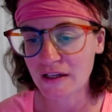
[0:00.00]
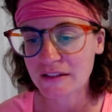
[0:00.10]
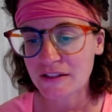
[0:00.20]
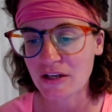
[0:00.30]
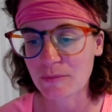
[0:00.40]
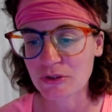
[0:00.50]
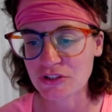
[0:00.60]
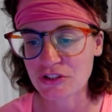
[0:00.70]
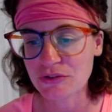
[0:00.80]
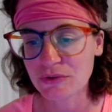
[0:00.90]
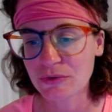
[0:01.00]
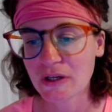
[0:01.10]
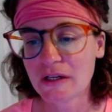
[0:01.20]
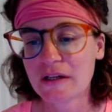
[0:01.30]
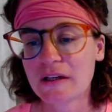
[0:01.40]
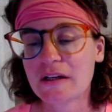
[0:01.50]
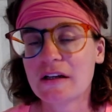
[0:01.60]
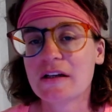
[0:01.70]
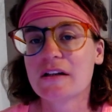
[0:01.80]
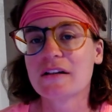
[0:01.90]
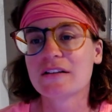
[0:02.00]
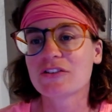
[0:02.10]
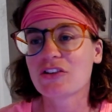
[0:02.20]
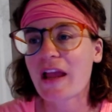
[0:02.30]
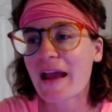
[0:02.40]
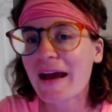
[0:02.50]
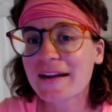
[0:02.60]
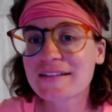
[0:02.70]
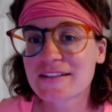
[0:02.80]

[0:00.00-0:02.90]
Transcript: Number two, add a